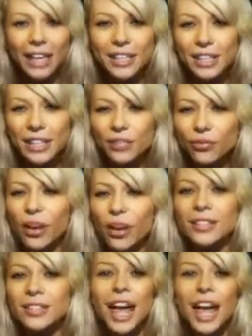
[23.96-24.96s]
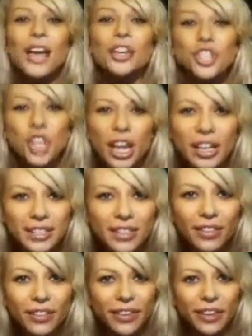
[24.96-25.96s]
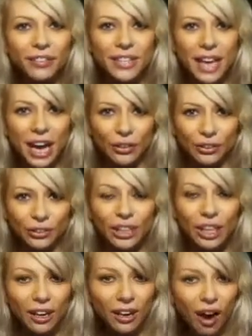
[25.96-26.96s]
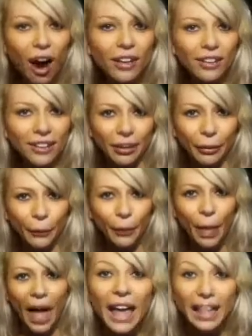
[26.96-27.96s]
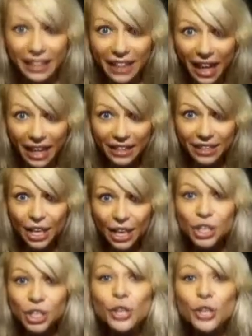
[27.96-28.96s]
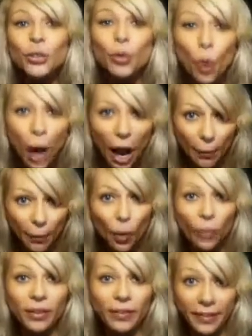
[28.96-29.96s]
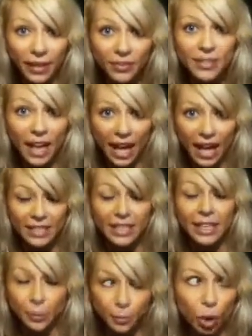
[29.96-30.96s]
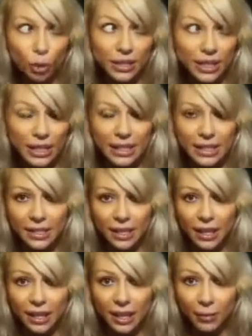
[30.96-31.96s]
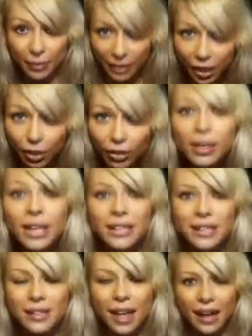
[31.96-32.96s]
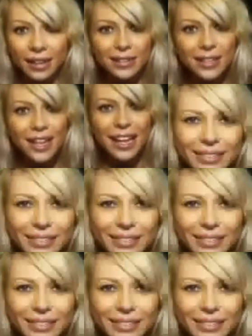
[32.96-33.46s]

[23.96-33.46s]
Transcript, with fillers: And his friend chased the thief down, caught him, and then she threw up on the thief's head in the process. I mean, how crazy is that?